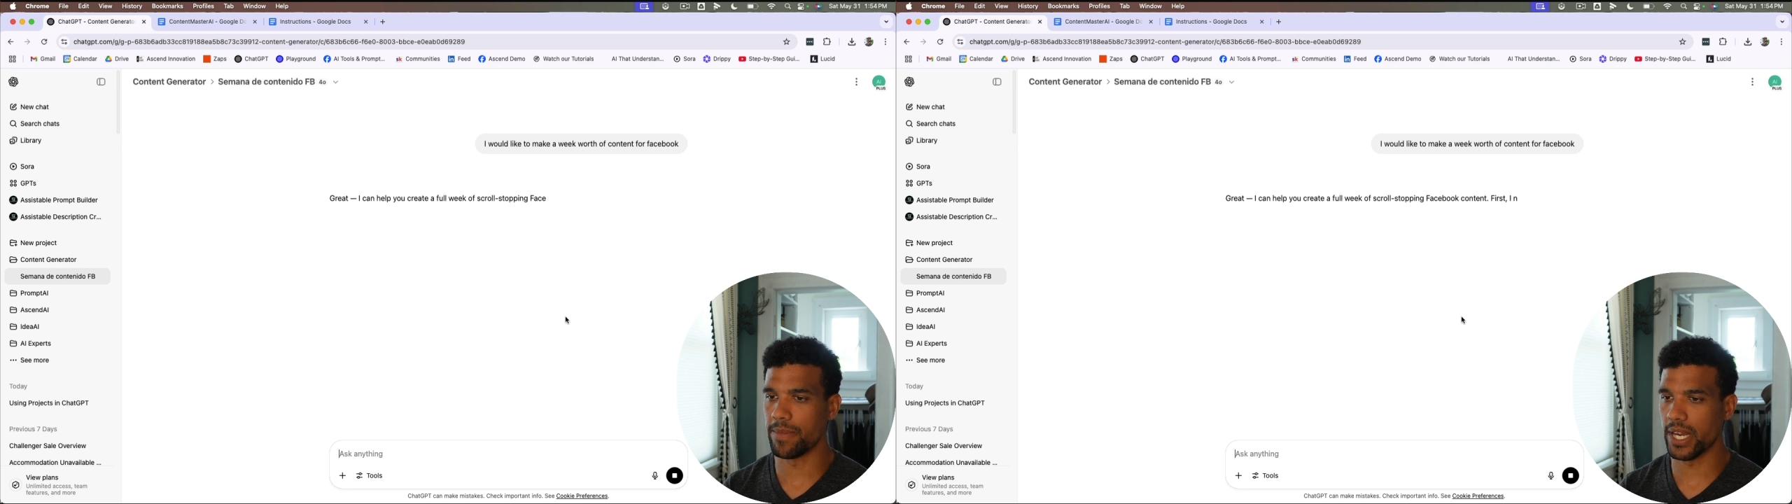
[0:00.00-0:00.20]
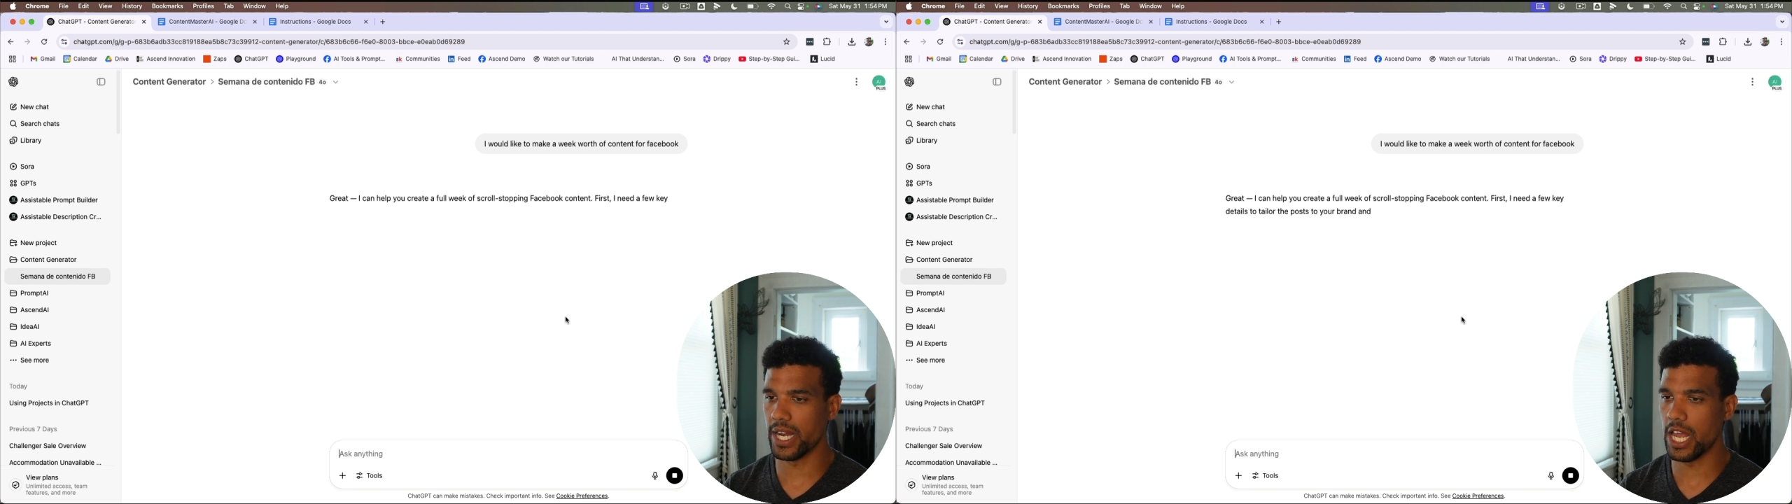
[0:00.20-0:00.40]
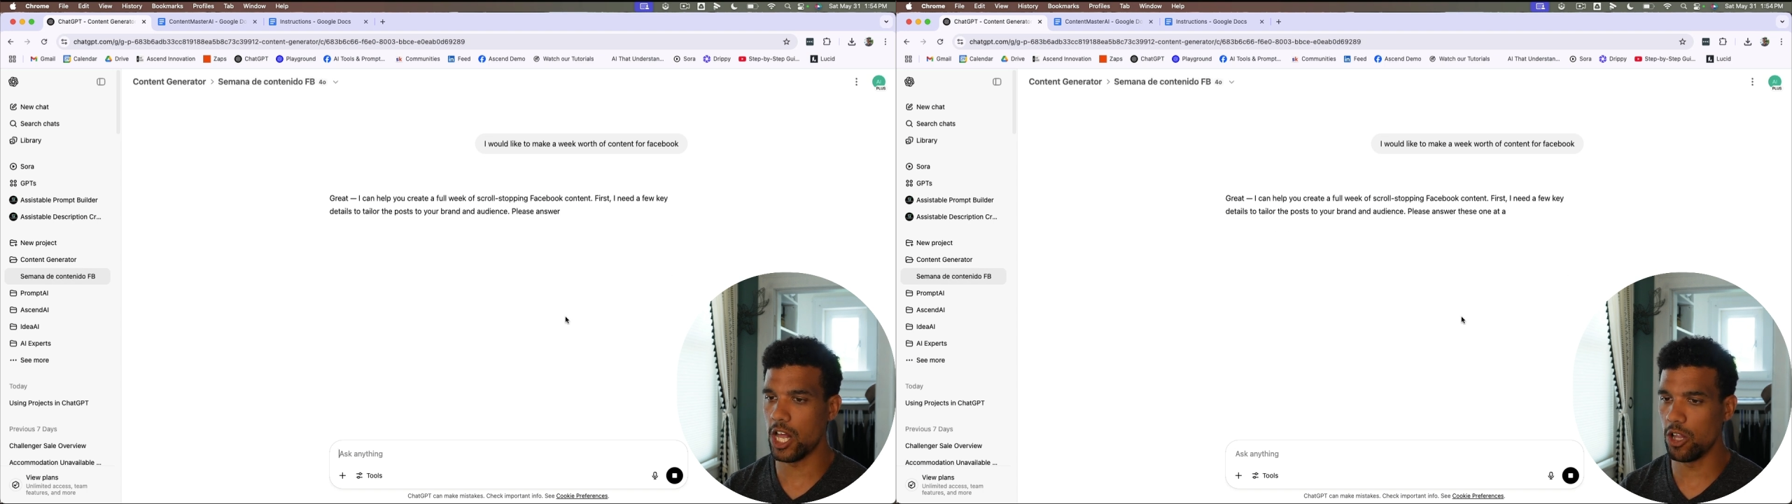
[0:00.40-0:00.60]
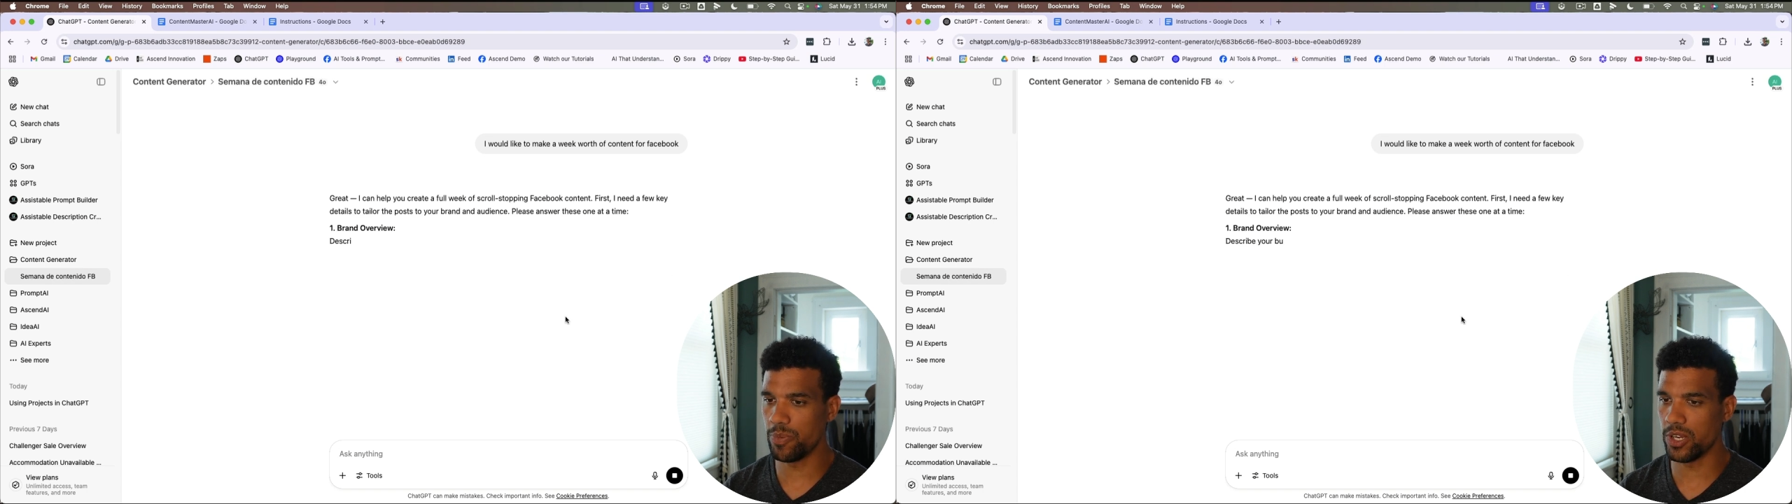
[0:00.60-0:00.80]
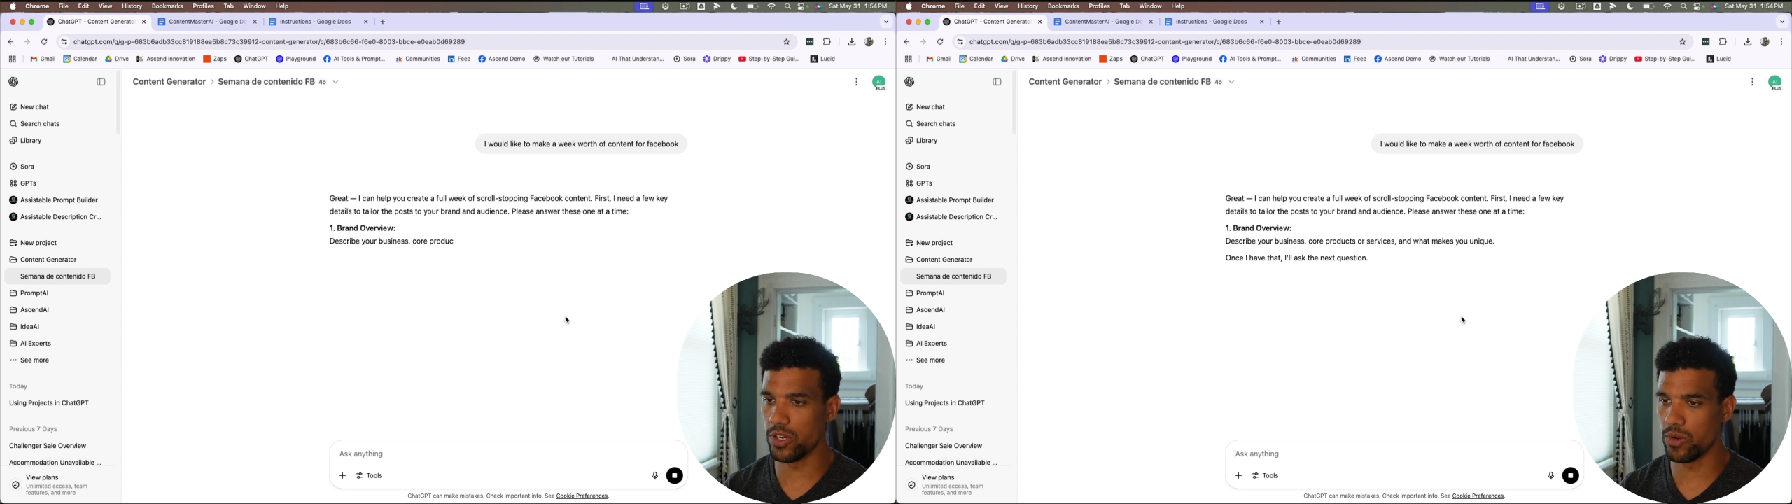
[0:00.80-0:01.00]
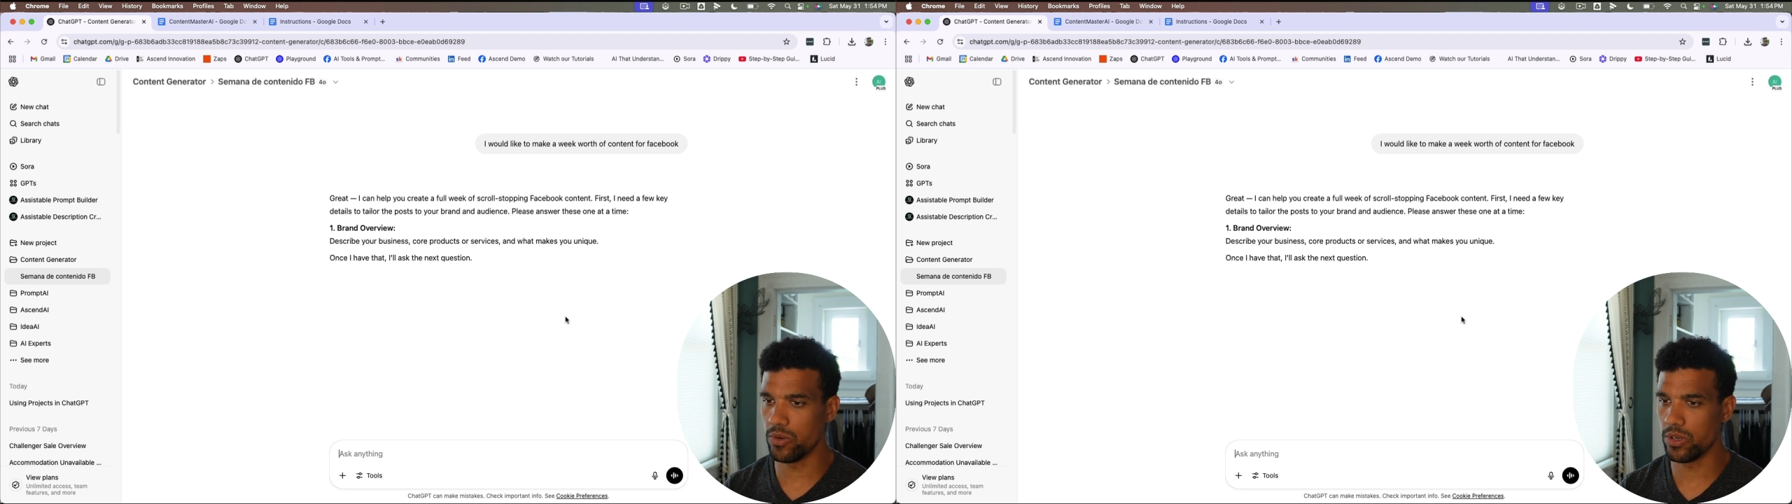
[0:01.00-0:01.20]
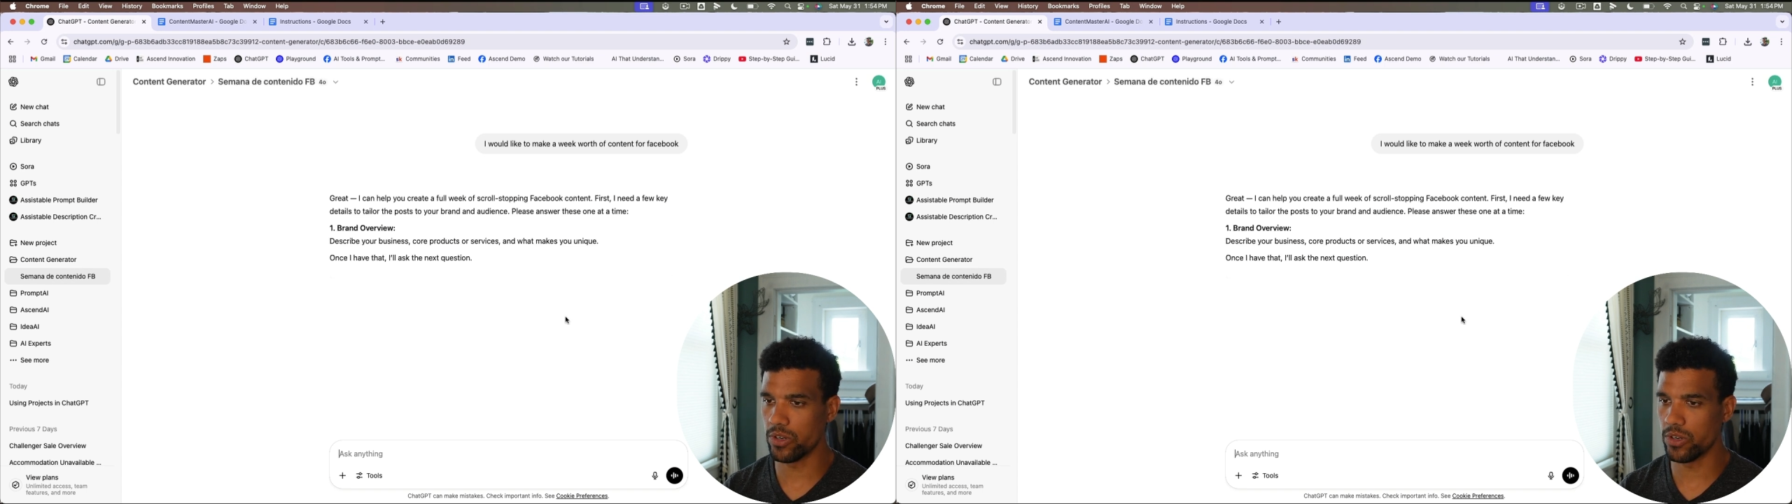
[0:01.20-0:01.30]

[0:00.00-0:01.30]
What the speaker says: I can help you